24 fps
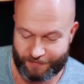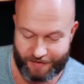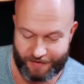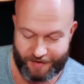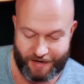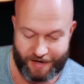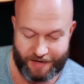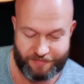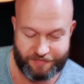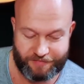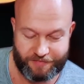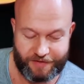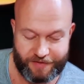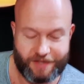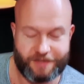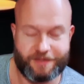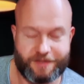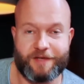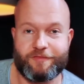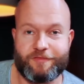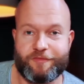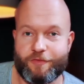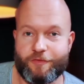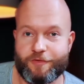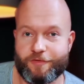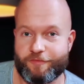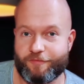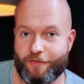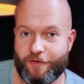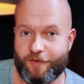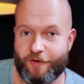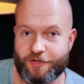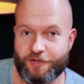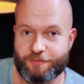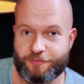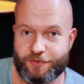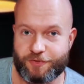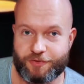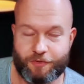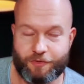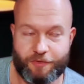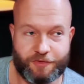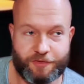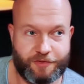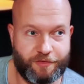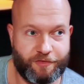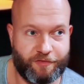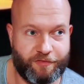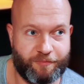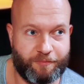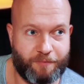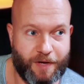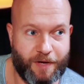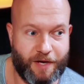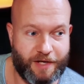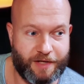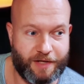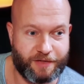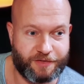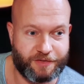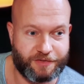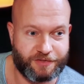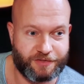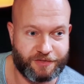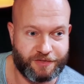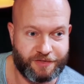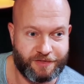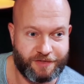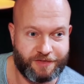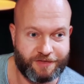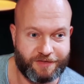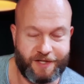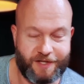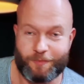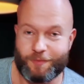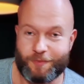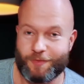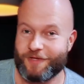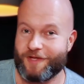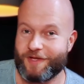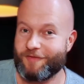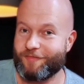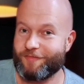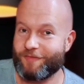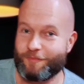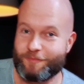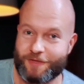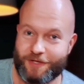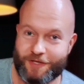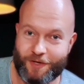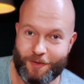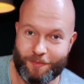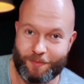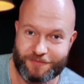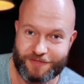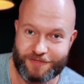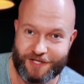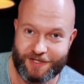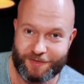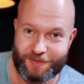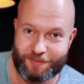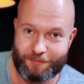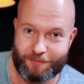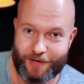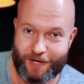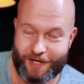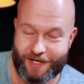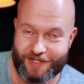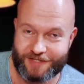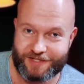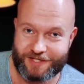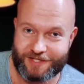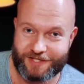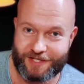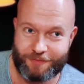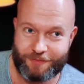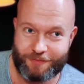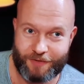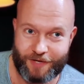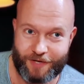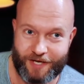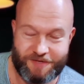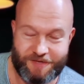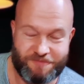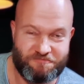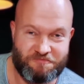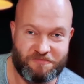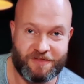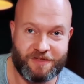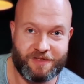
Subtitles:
I think that for the vast majority of pilots that will never become tandem pilots anyway,